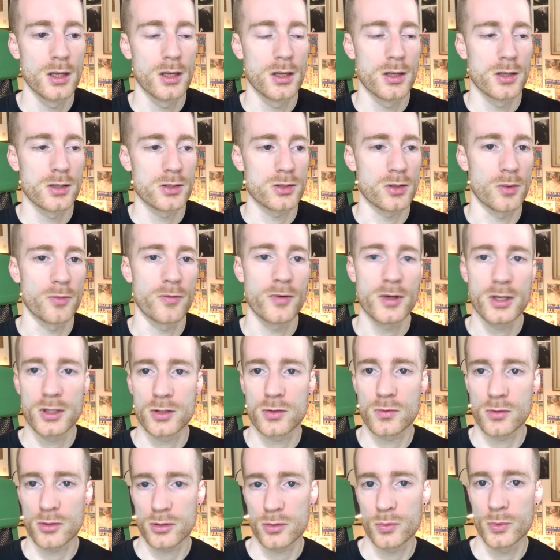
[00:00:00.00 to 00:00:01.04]
So I'm fingers
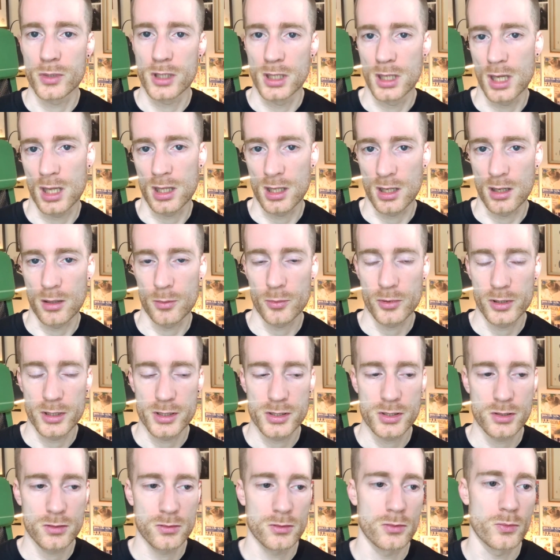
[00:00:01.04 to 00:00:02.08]
crossed we can get that out pretty
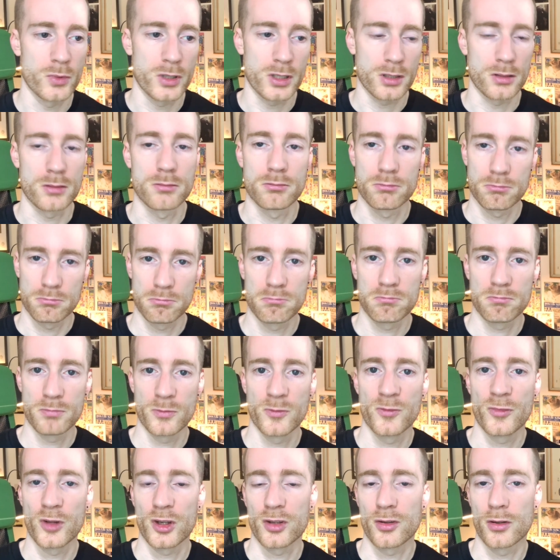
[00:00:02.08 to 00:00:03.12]
soon and we can
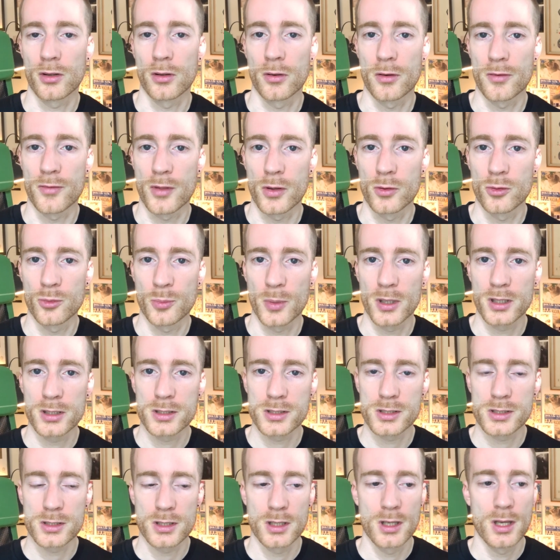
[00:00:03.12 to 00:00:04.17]
fix a lot of those
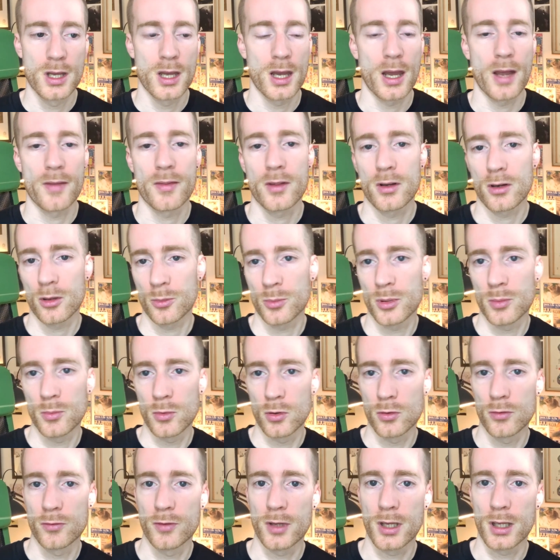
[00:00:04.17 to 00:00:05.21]
bugs. And then I'll be
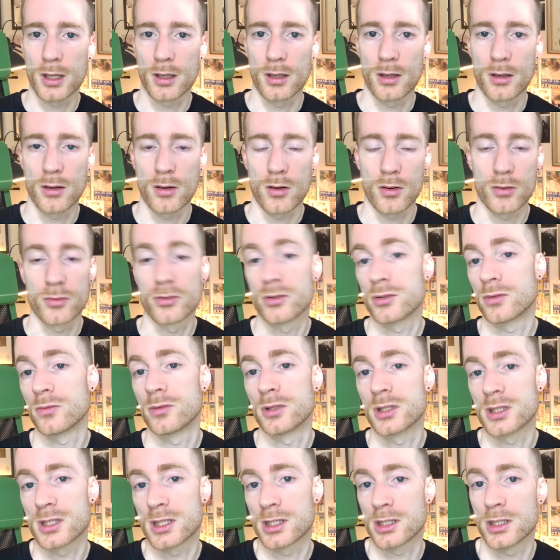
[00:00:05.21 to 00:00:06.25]
moving on to and
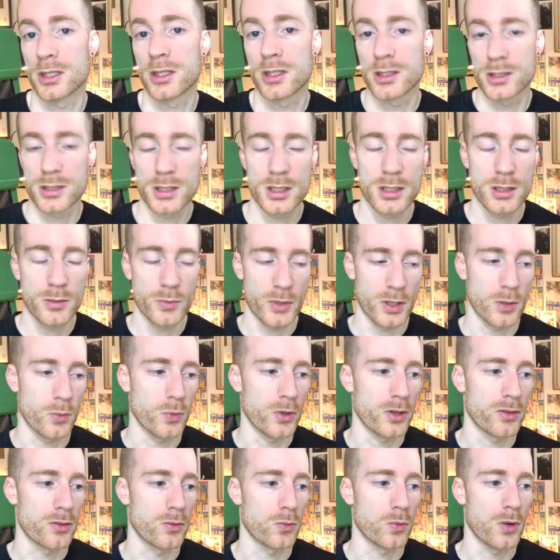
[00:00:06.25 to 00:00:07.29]
essentially continuing
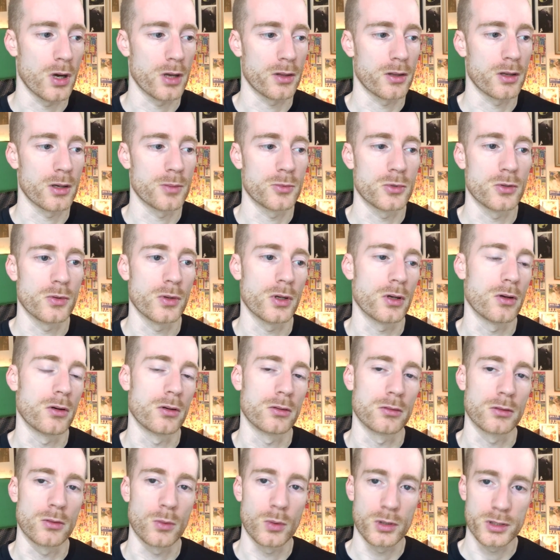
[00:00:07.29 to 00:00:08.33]
with the work that I'm doing
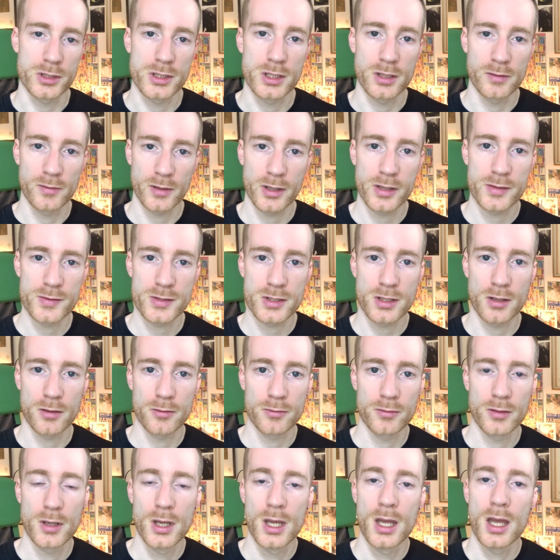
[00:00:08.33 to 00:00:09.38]
on quality of life stuff
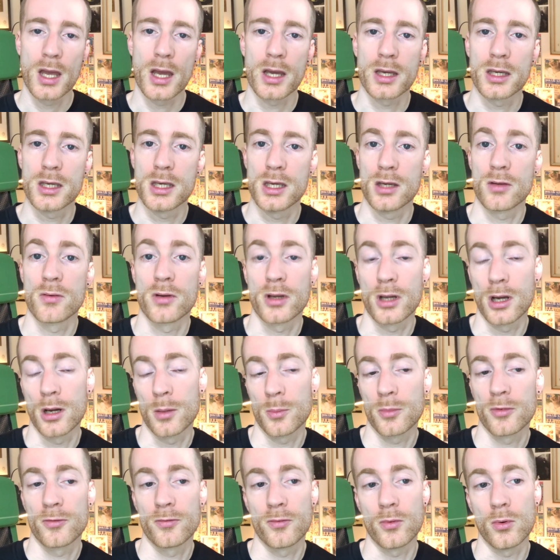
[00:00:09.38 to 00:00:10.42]
and gearing
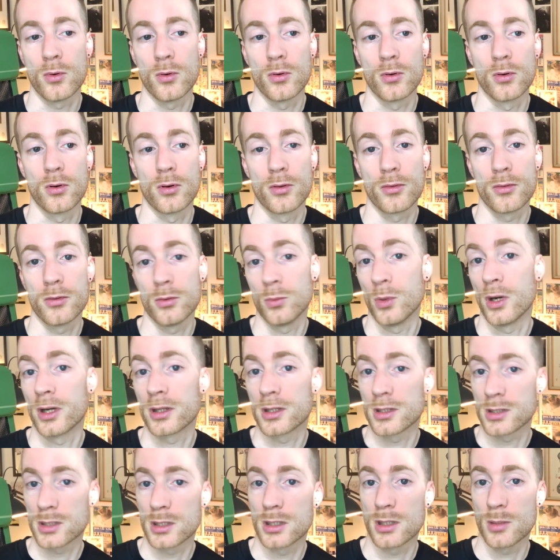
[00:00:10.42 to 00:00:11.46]
up for the work
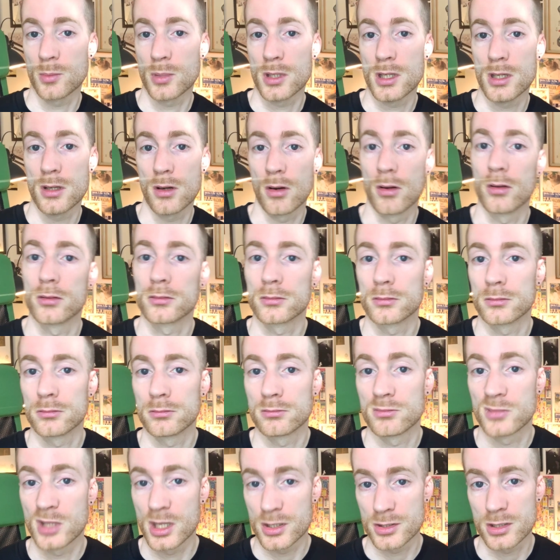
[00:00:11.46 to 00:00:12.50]
that's going to be on
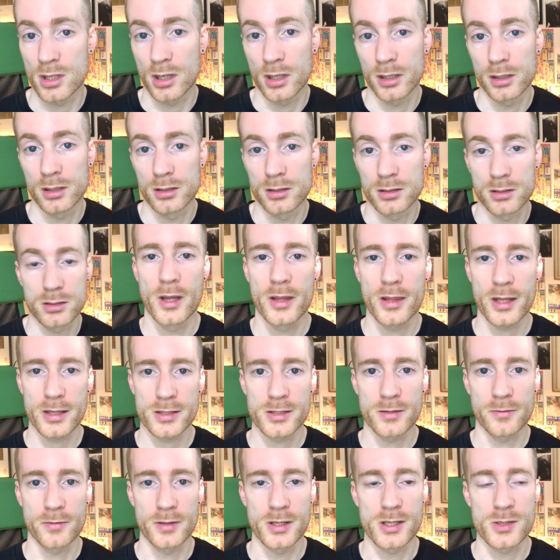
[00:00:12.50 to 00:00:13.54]
Desert Island. That's
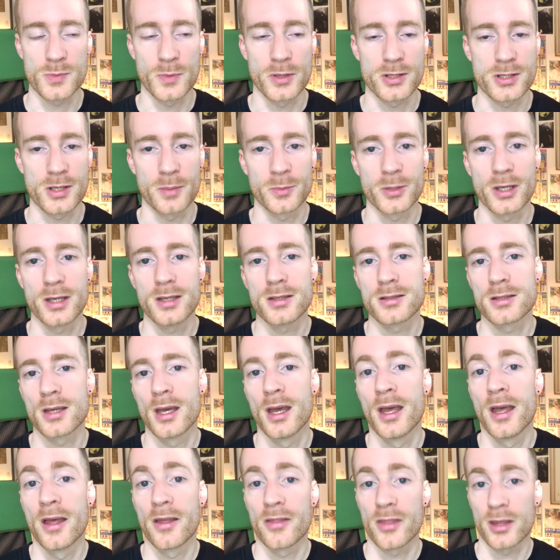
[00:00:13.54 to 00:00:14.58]
it for this month's update.
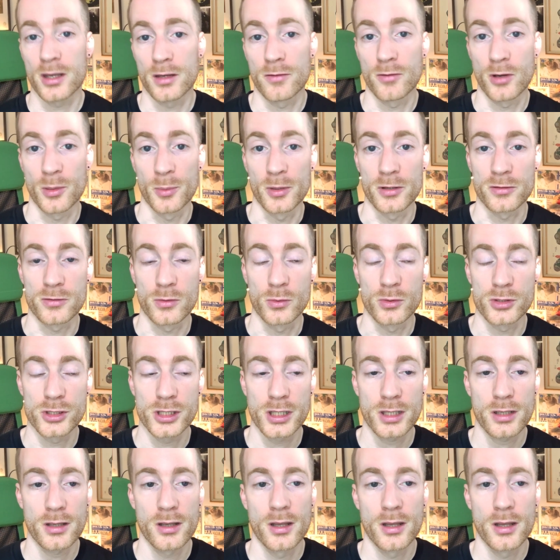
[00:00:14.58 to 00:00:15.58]
Thank you very much for watching.